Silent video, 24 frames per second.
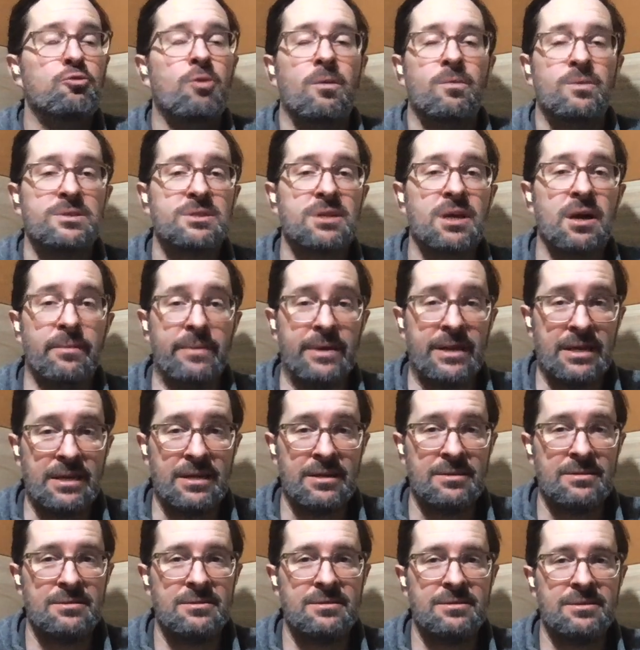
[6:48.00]
knew what was coming
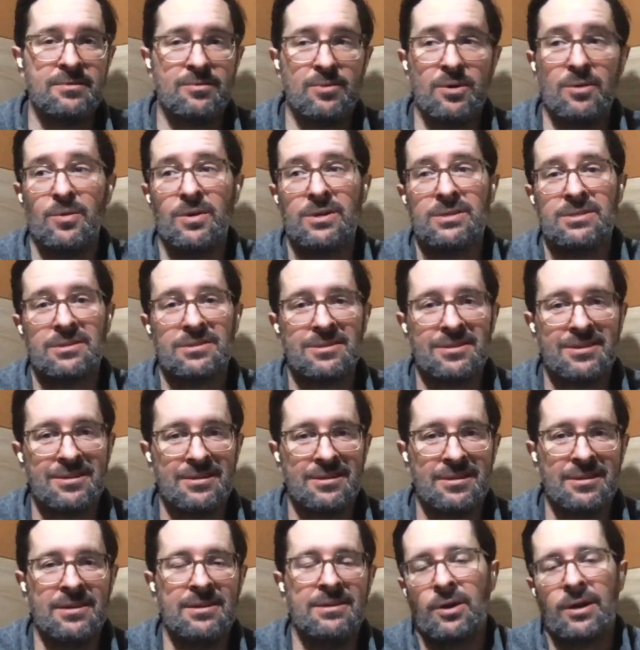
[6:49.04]
in and what wasn't,
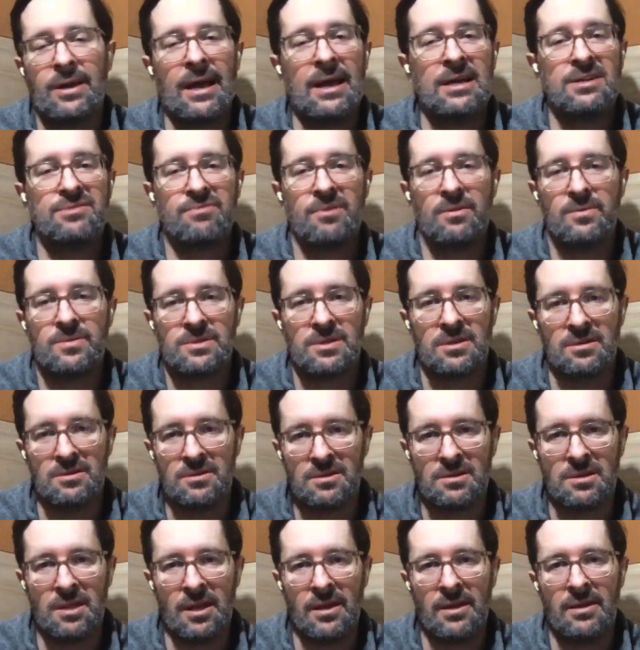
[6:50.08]
what our cash flow was going
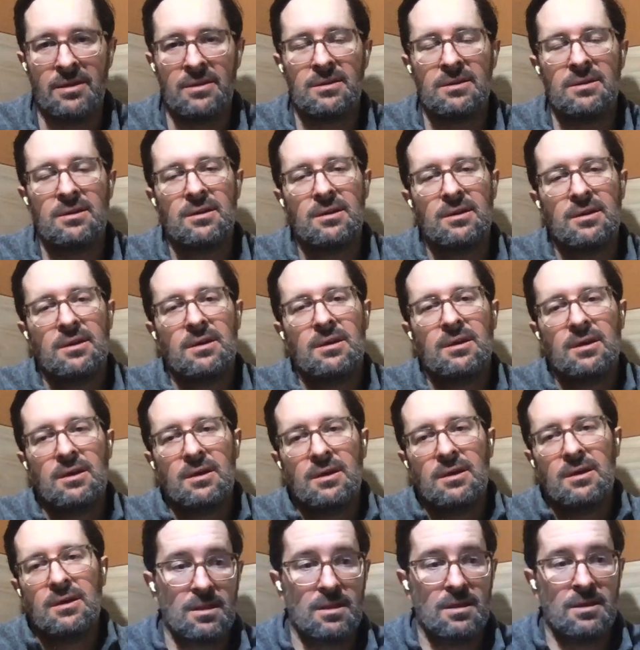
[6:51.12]
to look like.
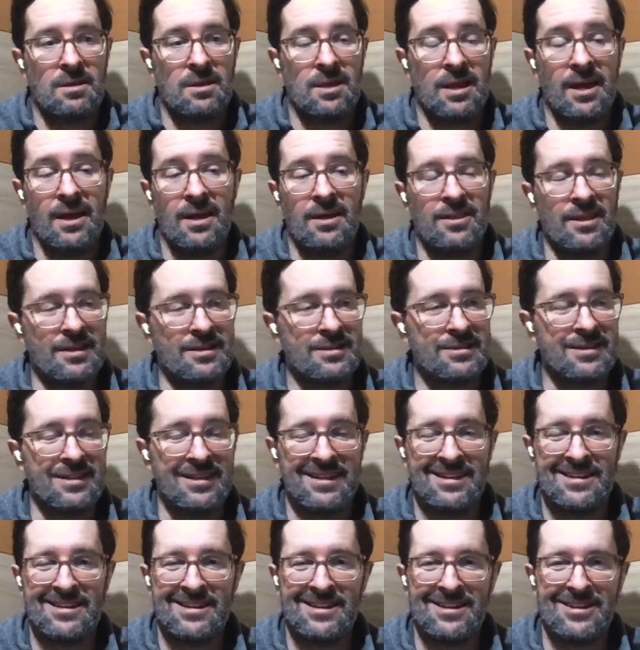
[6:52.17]
Yeah, and then
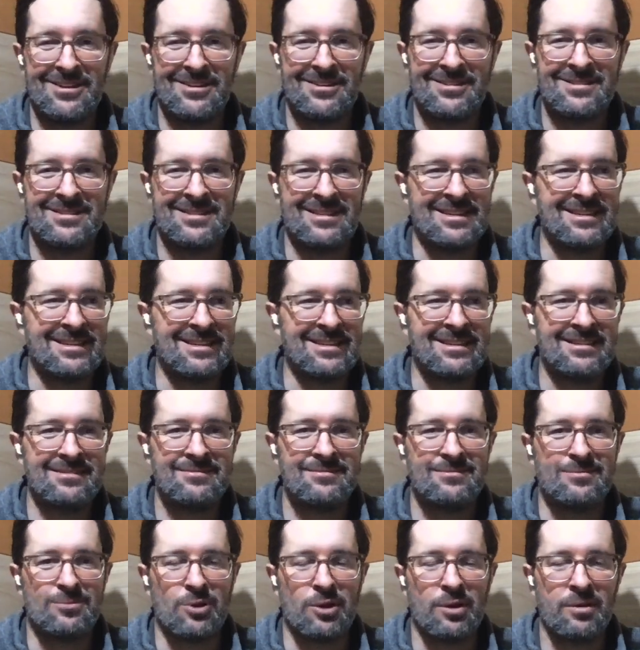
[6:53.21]
digging
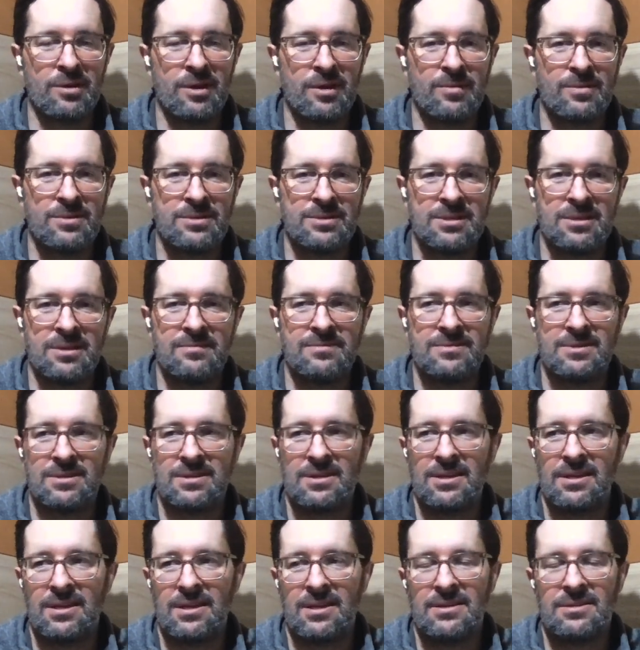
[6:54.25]
in, rolling up your sleeves,
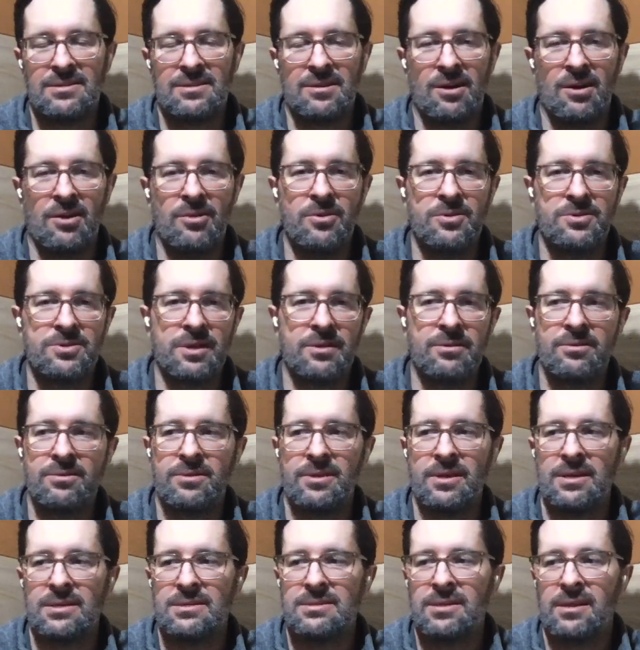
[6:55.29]
and getting into all those other
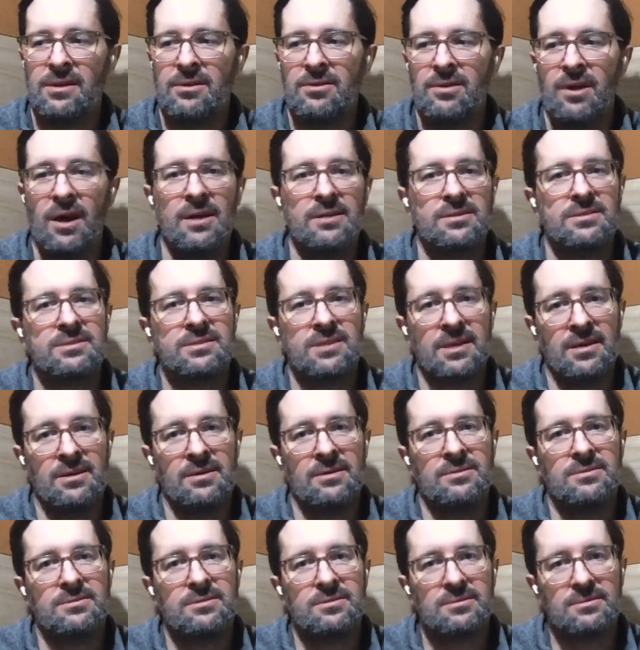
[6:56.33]
things that are not
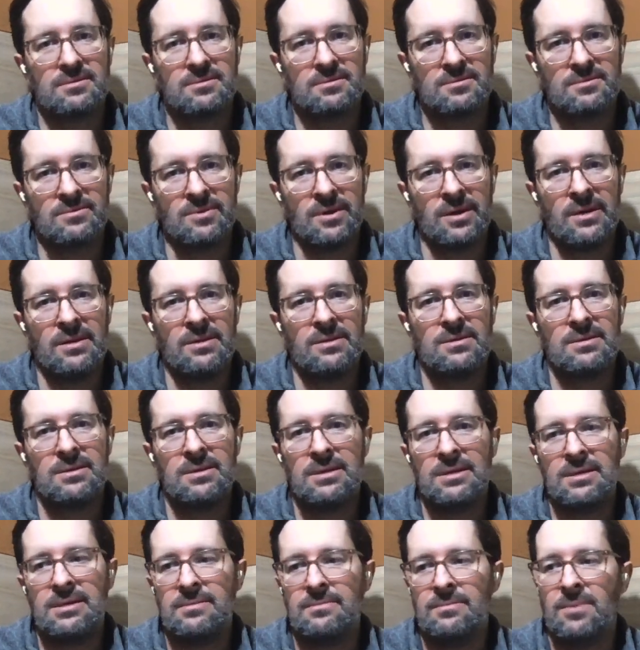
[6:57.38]
sales, right?
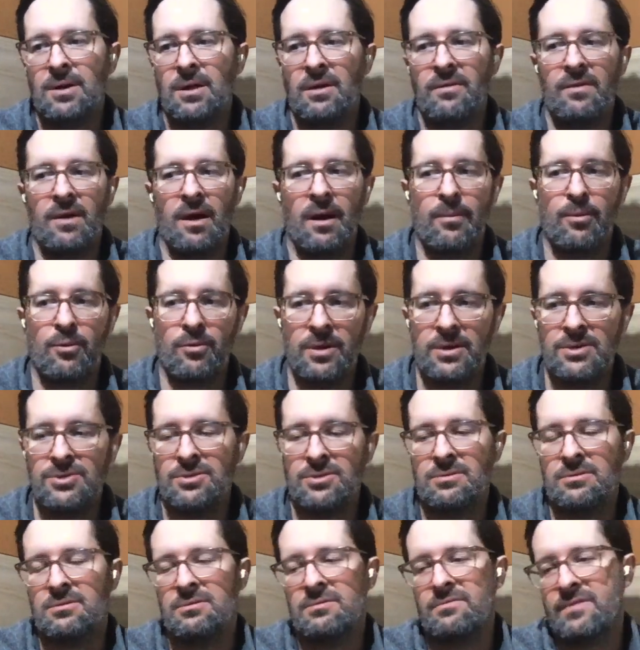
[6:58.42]
All the
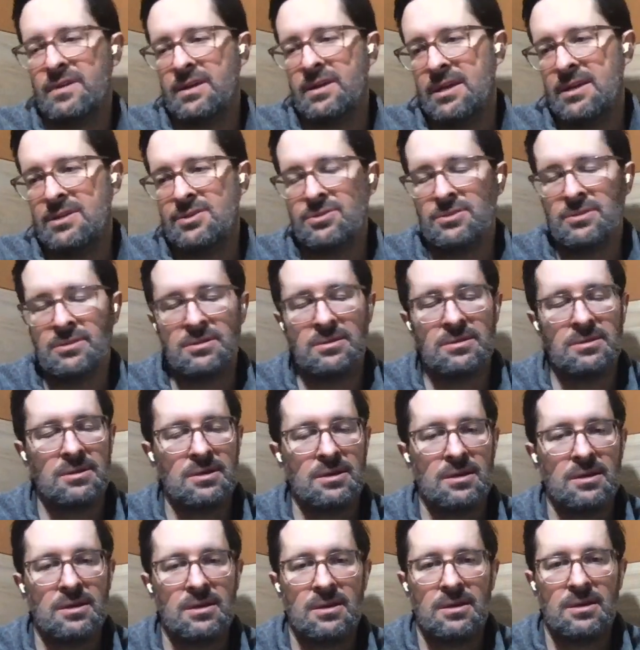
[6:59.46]
operational, financial,
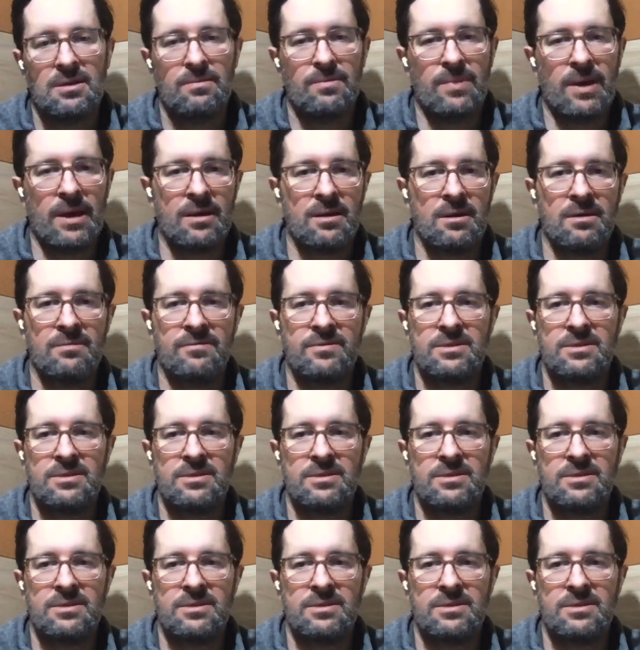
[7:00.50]
back